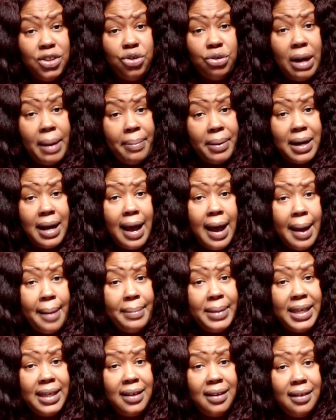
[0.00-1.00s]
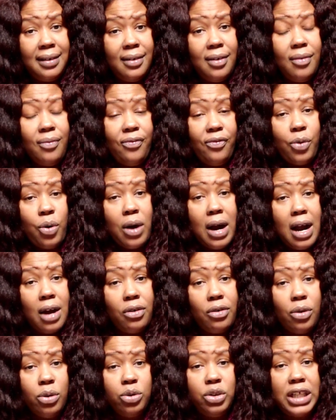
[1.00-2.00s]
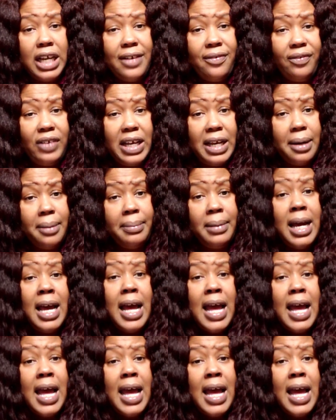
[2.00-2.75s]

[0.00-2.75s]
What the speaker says: drop a comment for our crochet fam,